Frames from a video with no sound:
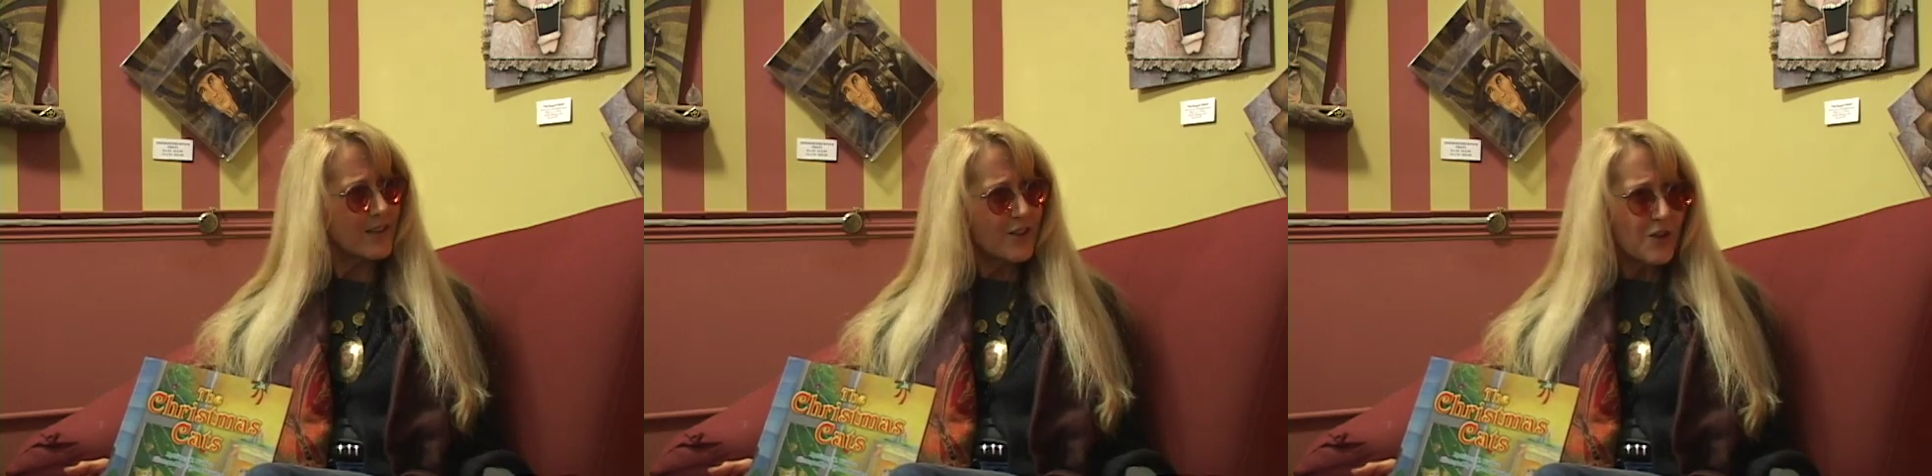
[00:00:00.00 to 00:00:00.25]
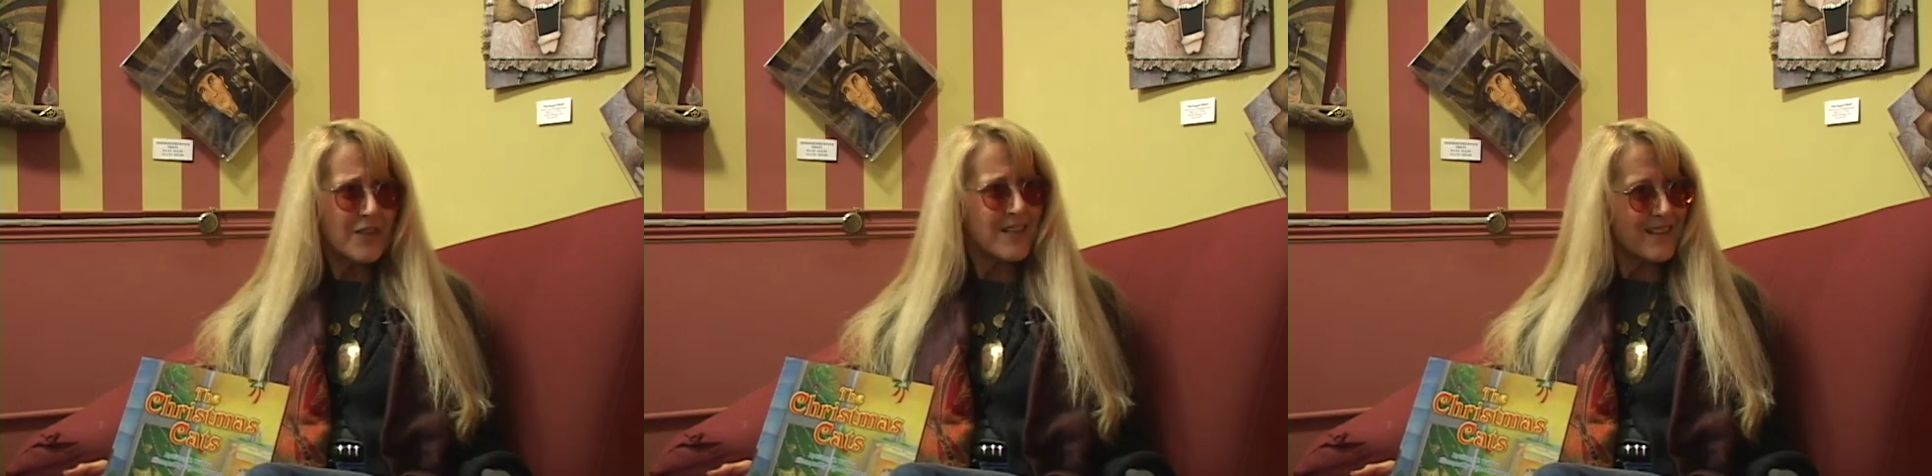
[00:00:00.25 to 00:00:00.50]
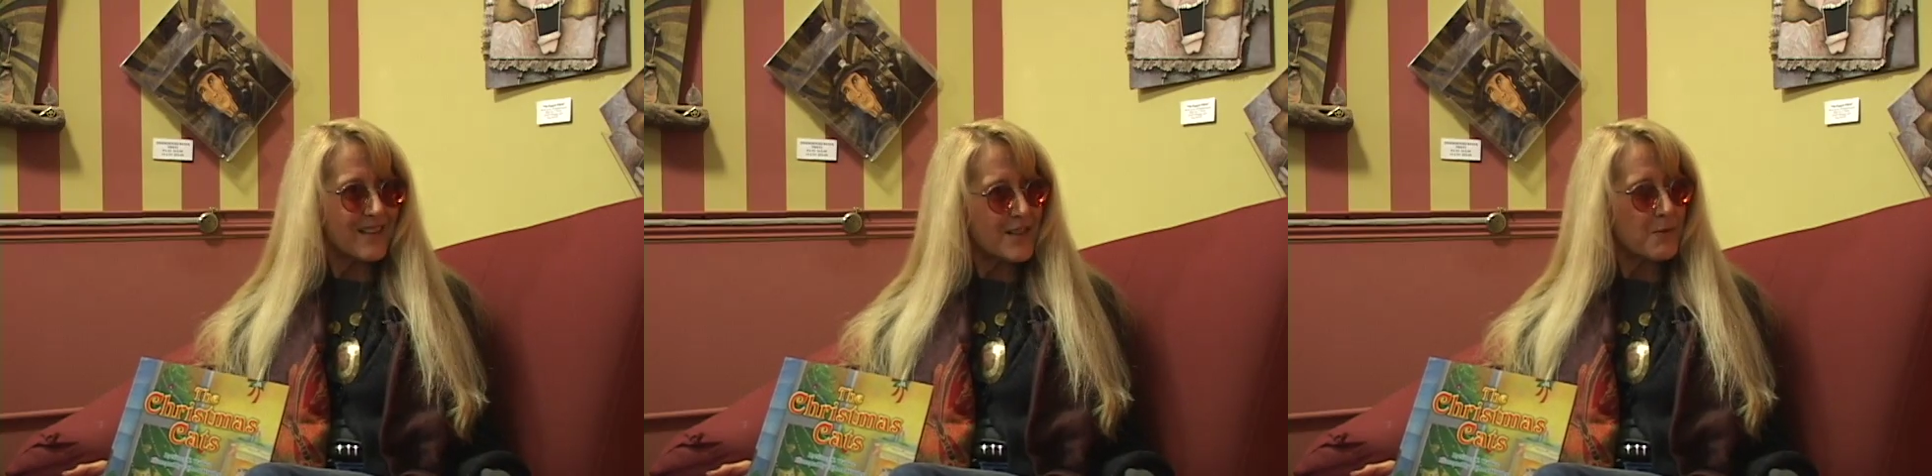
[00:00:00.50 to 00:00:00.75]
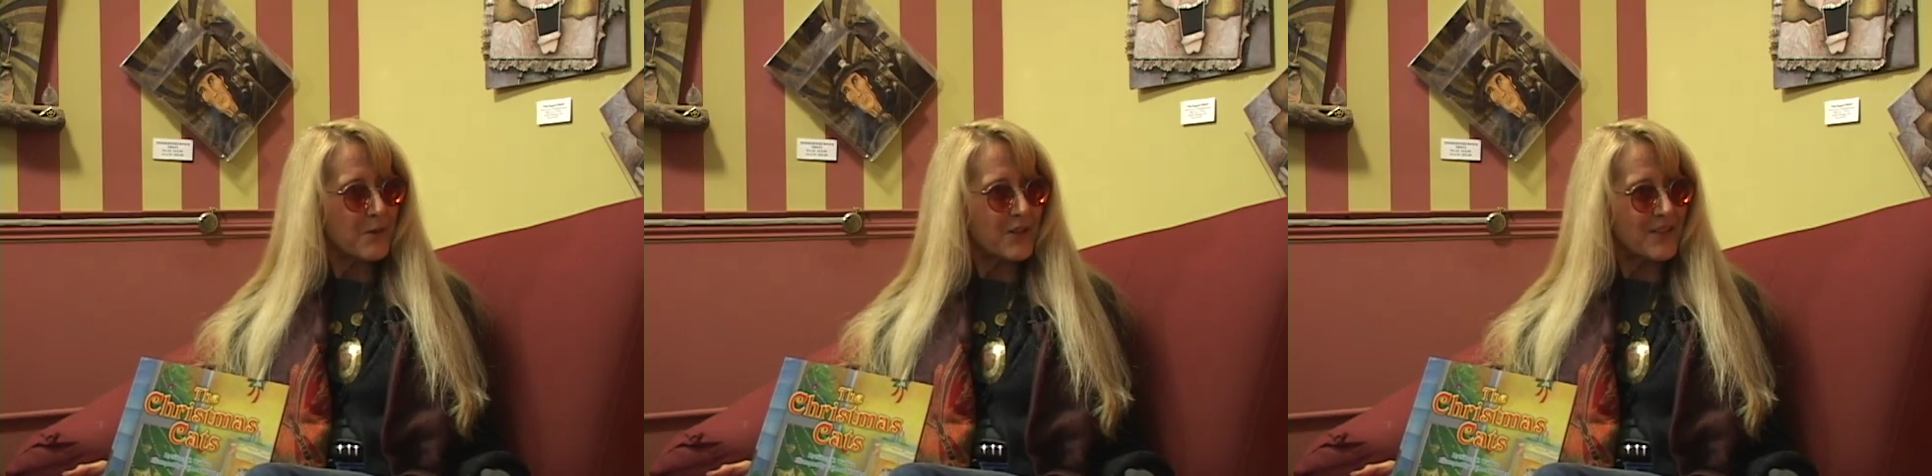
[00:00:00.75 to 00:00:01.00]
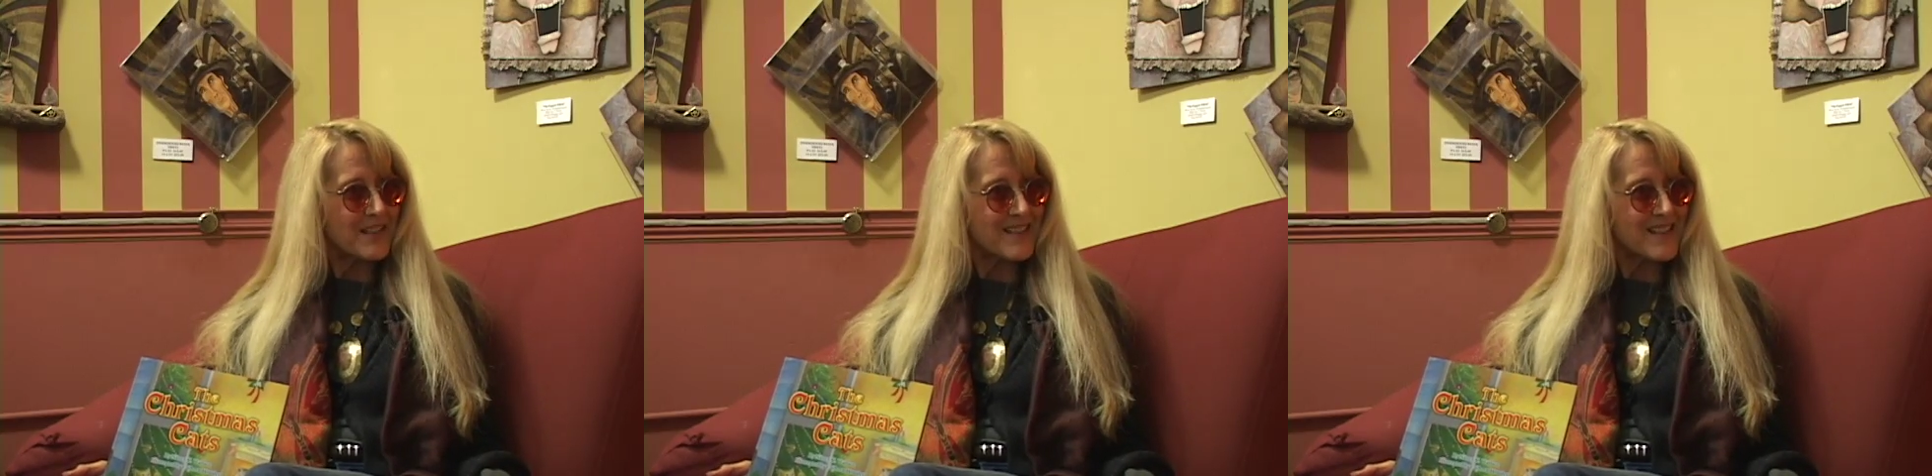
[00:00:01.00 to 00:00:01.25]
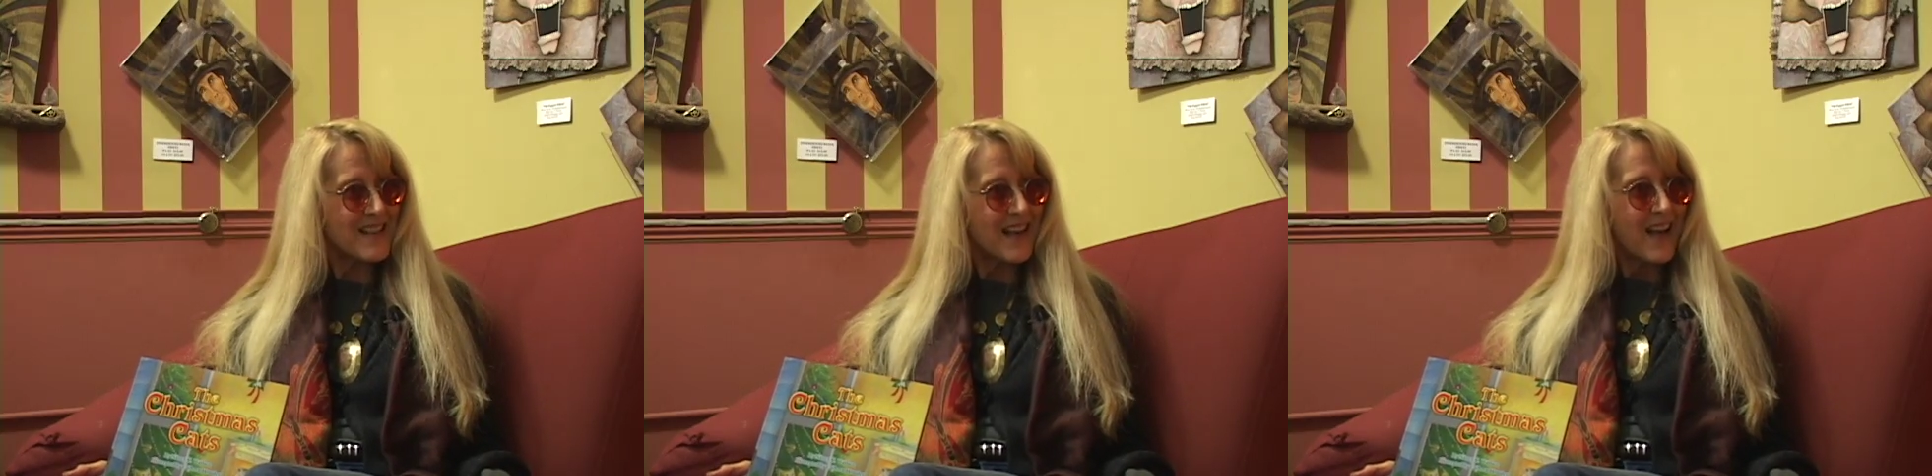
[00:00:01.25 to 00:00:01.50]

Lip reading: learning experience.